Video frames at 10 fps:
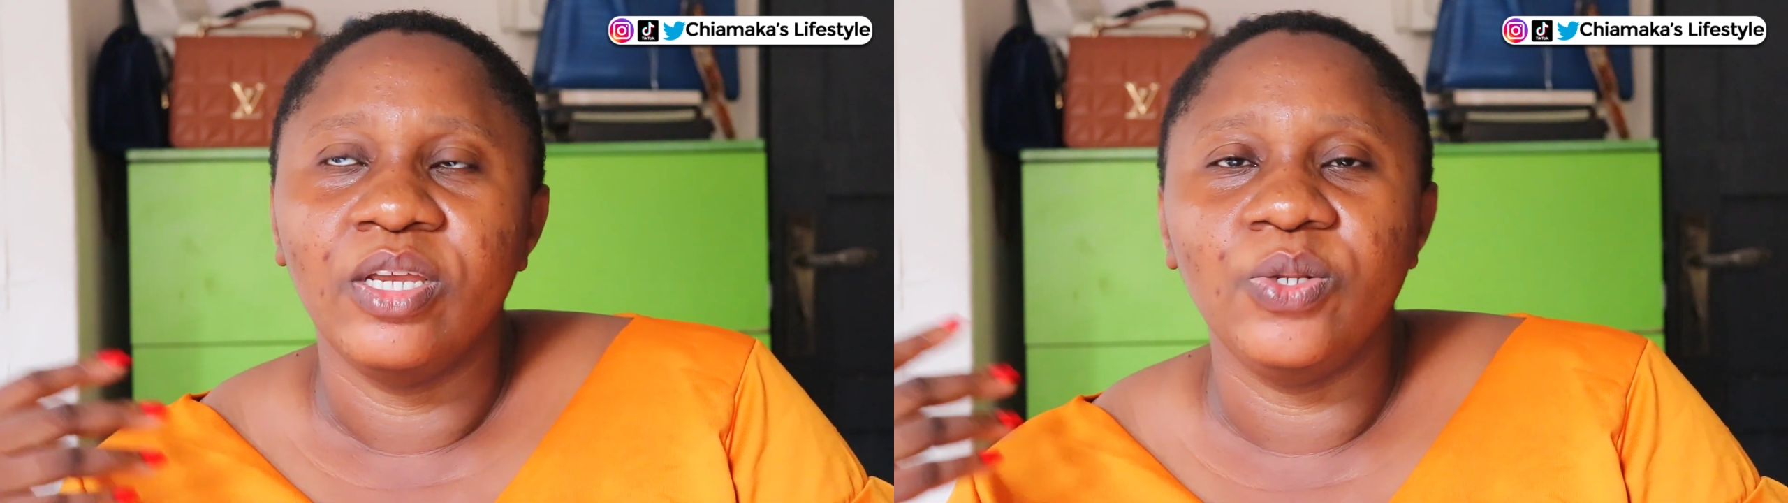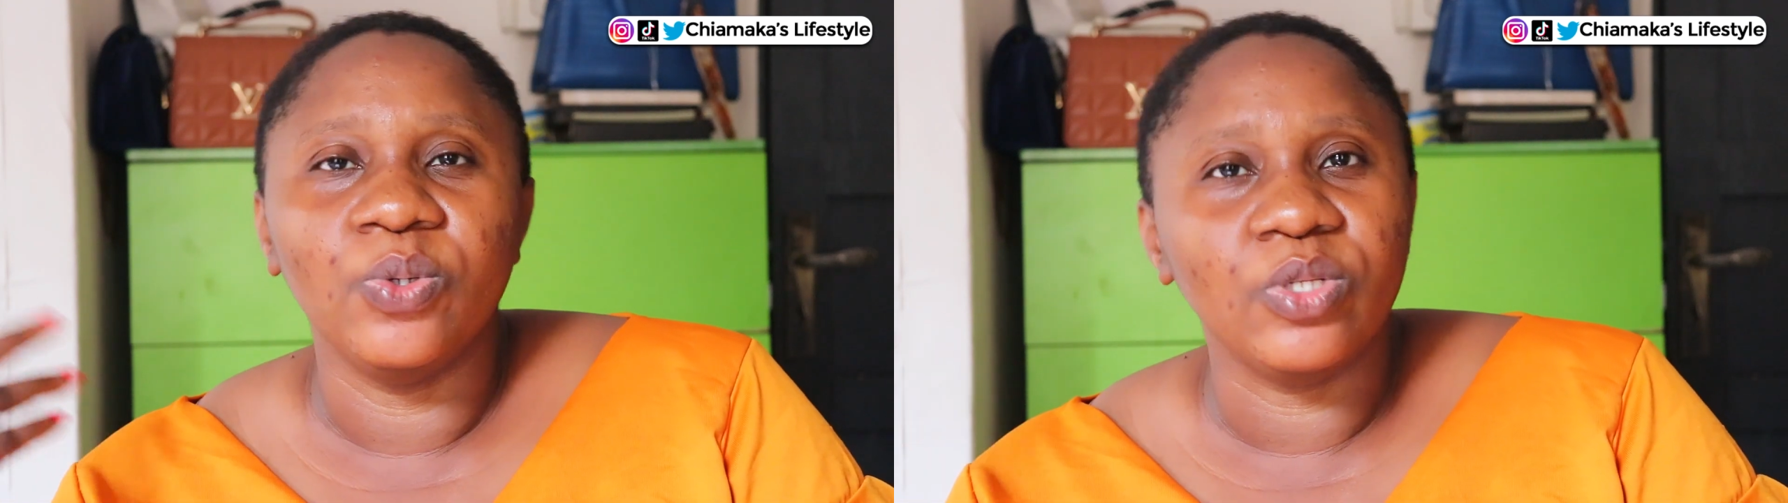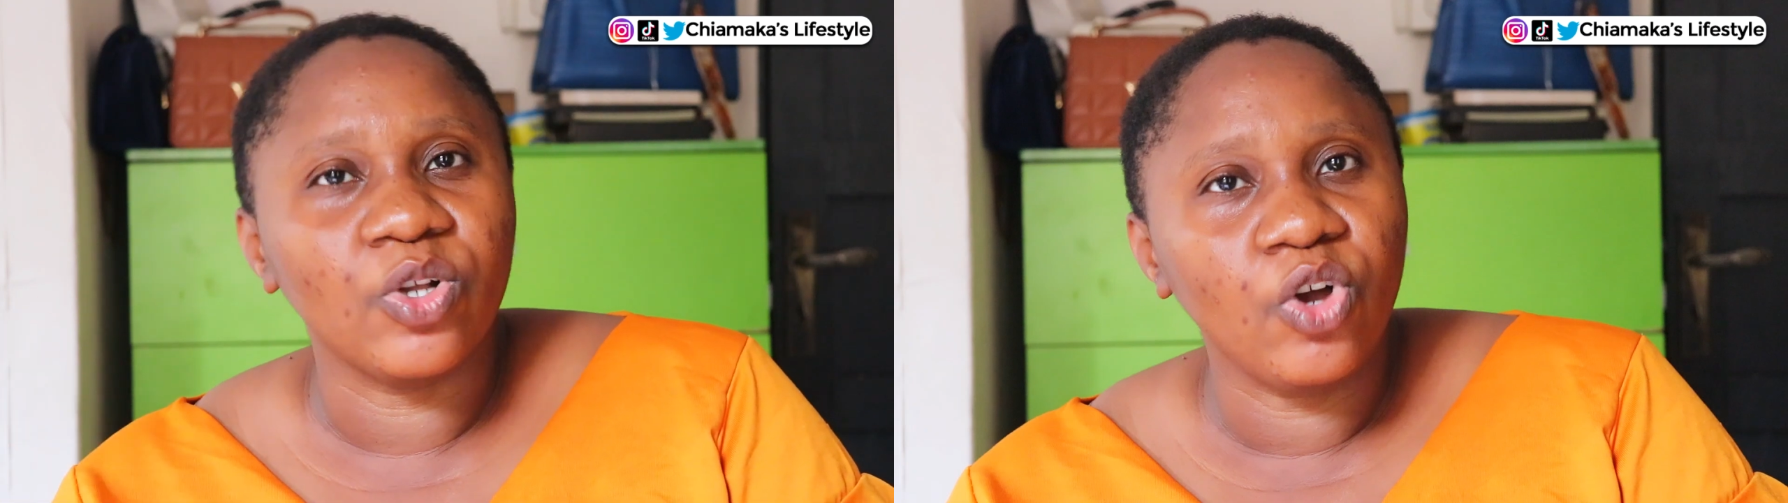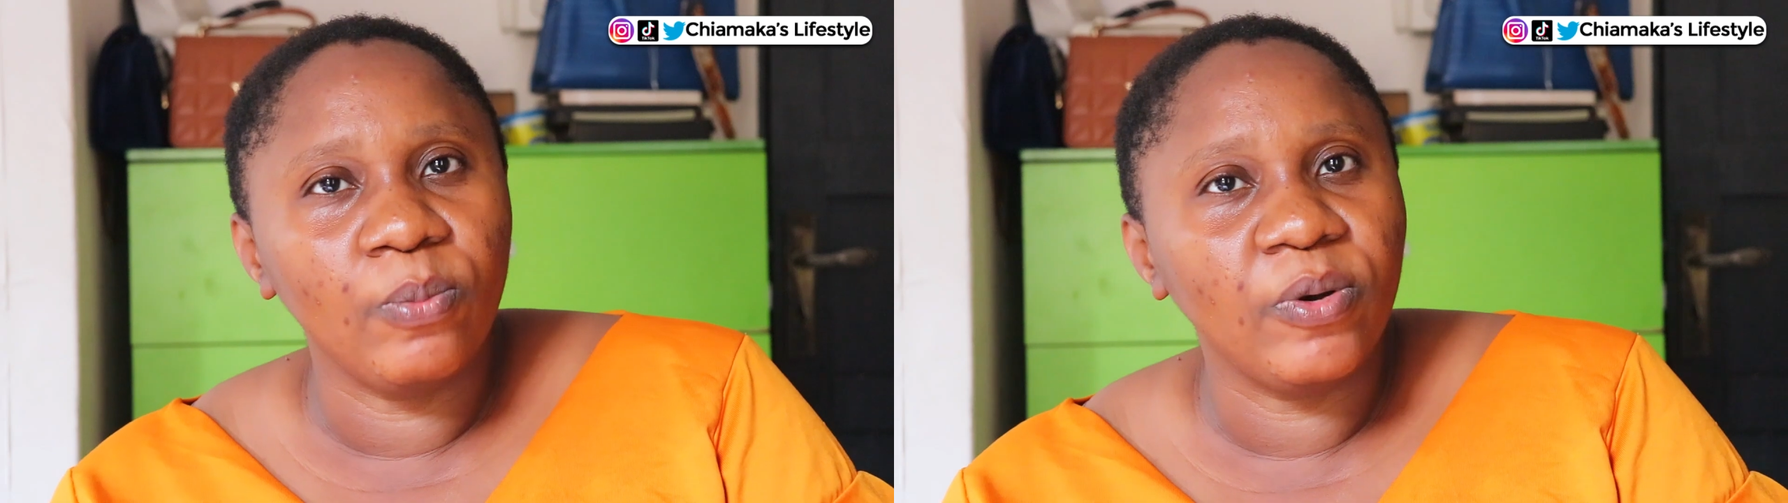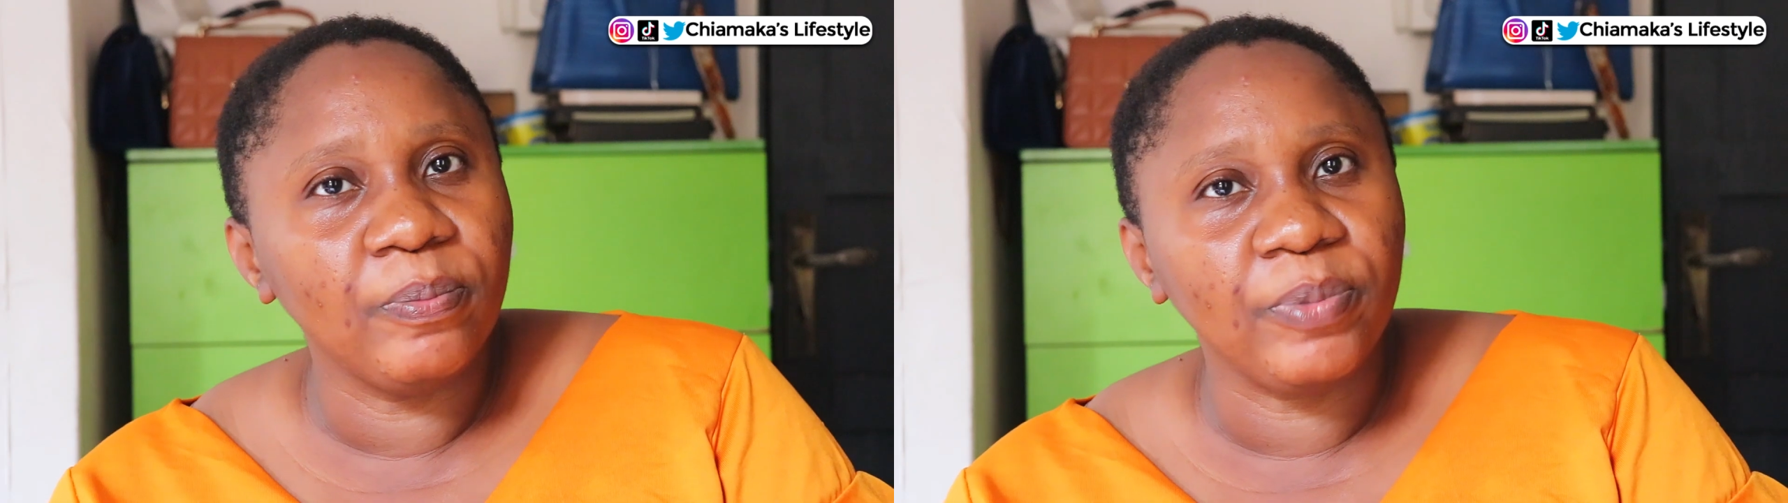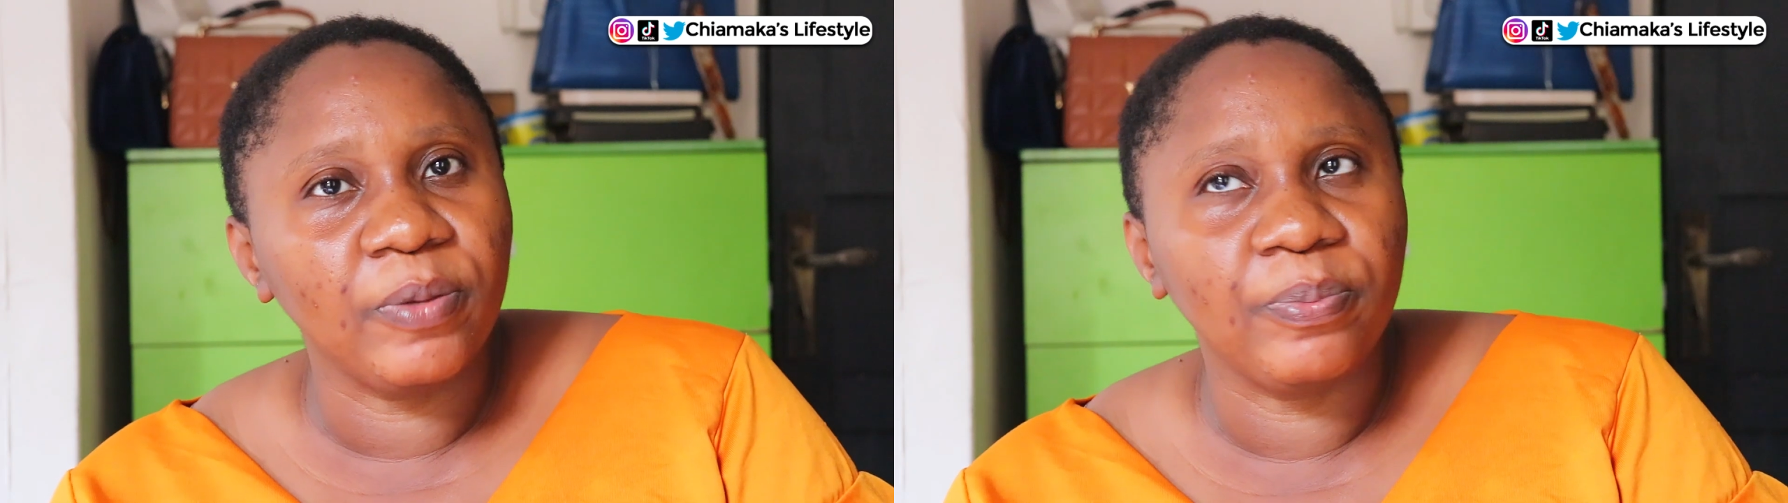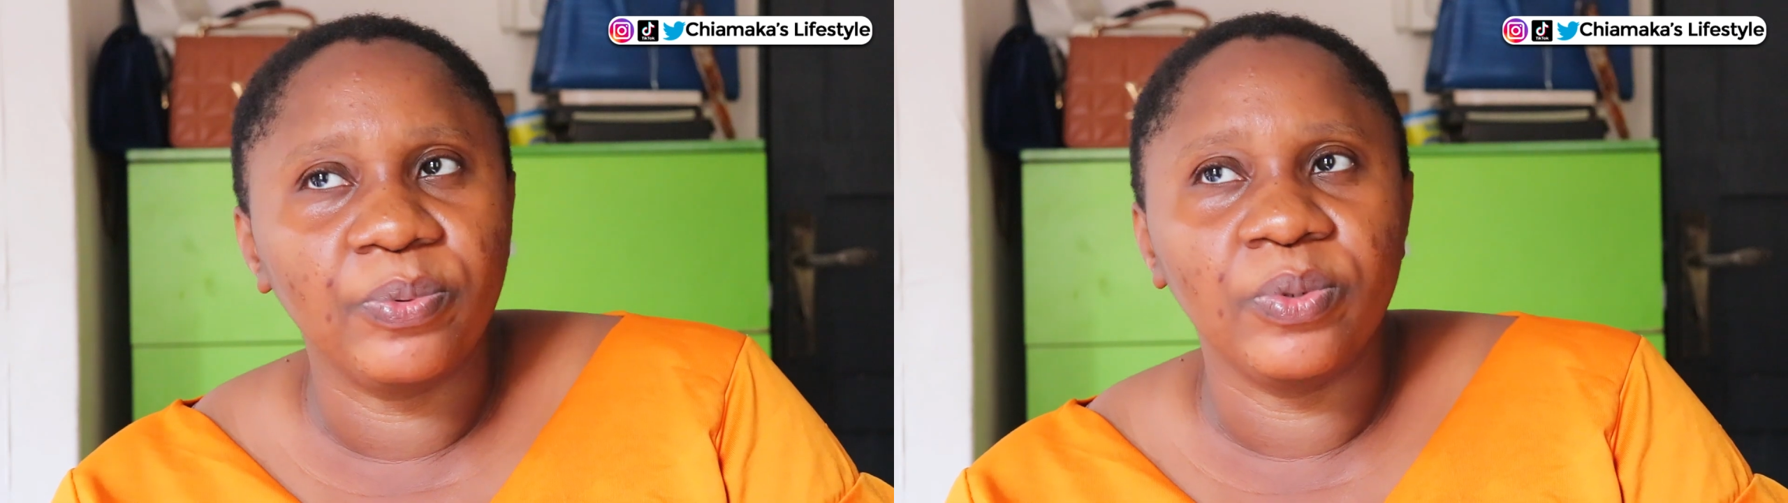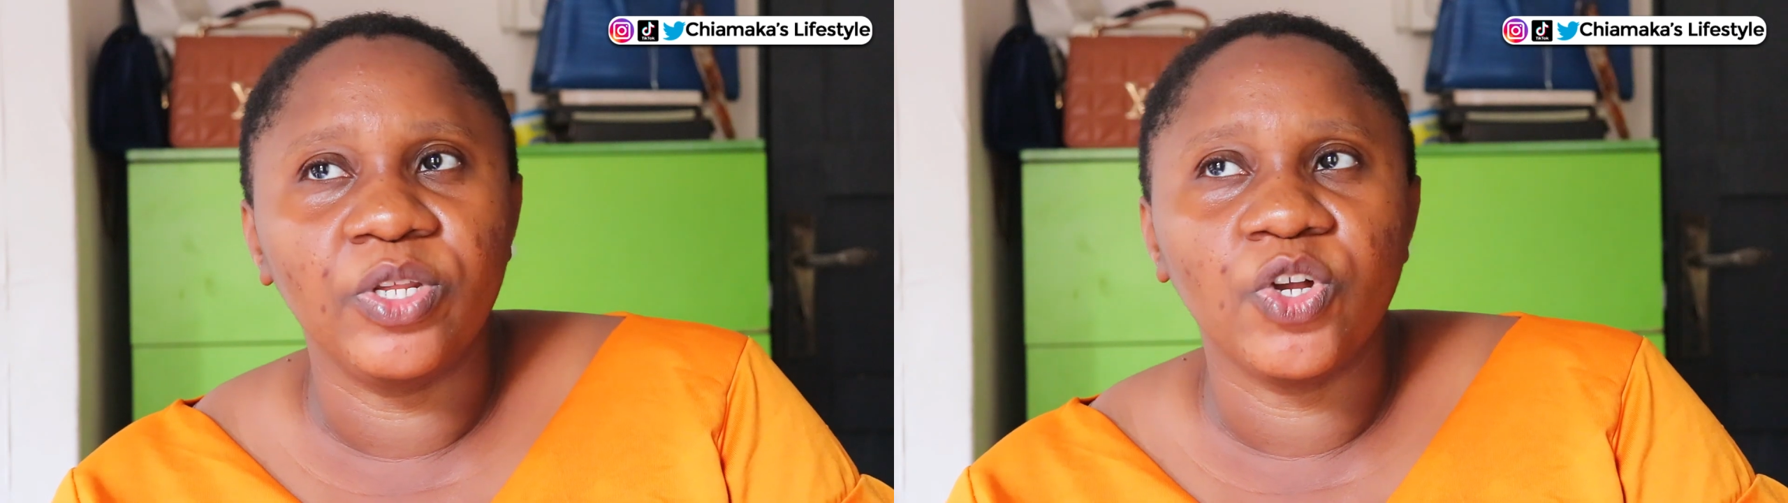you know, the common people,